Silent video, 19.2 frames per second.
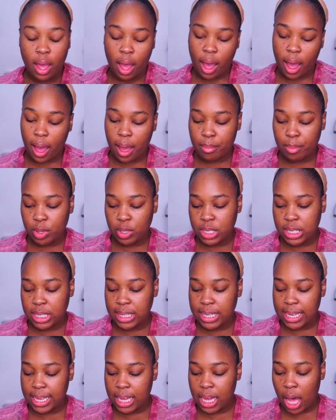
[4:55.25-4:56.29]
I'm using
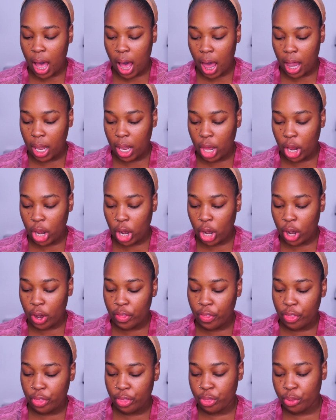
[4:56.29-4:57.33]
the color
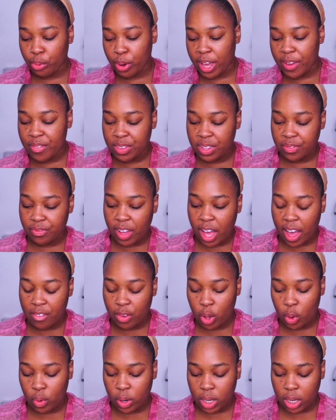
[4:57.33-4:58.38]
three fifty-five
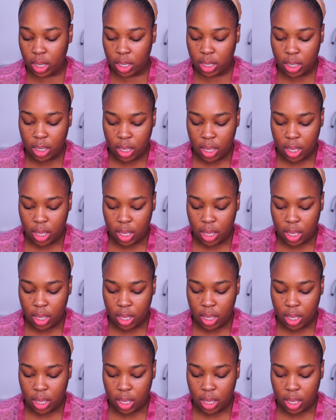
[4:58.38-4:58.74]
Coconut.